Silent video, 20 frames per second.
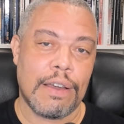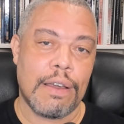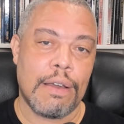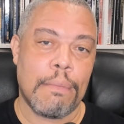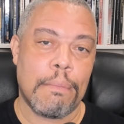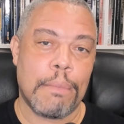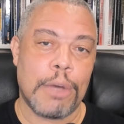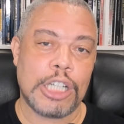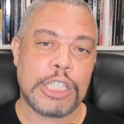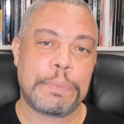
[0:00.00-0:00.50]

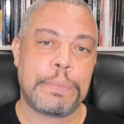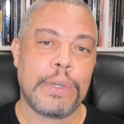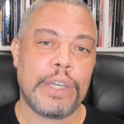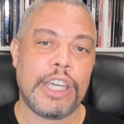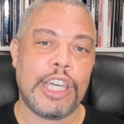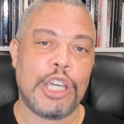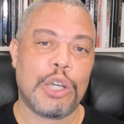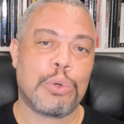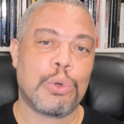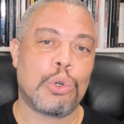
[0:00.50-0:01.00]
must be
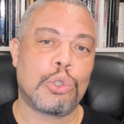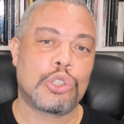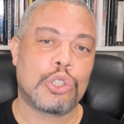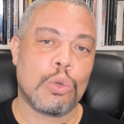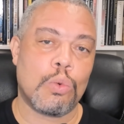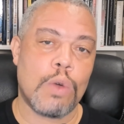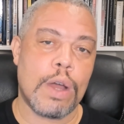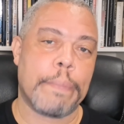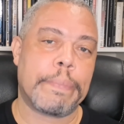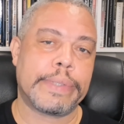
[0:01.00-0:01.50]
equal to
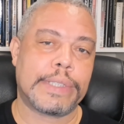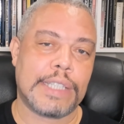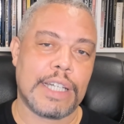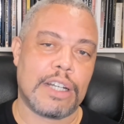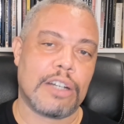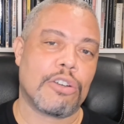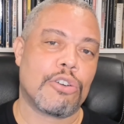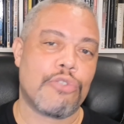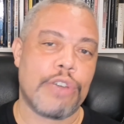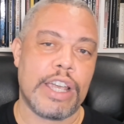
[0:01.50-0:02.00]
1% or
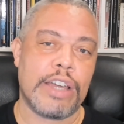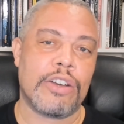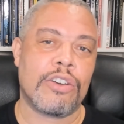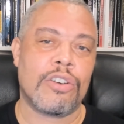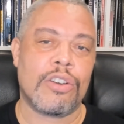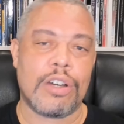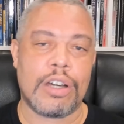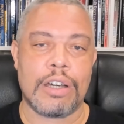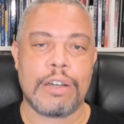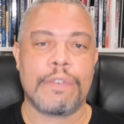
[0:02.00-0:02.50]
greater
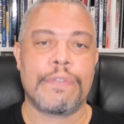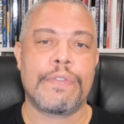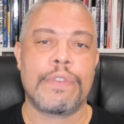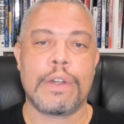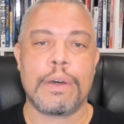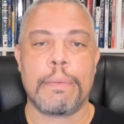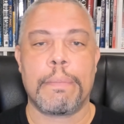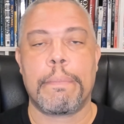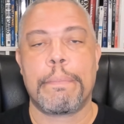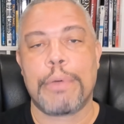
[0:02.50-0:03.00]
of
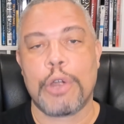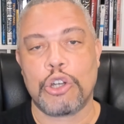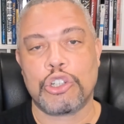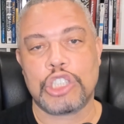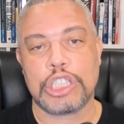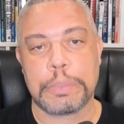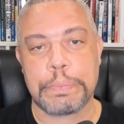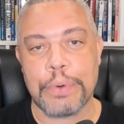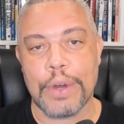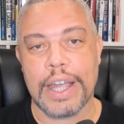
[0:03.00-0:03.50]
the purchase
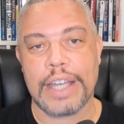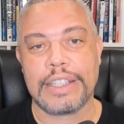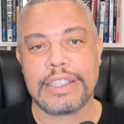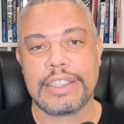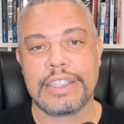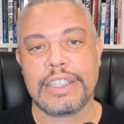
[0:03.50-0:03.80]
price.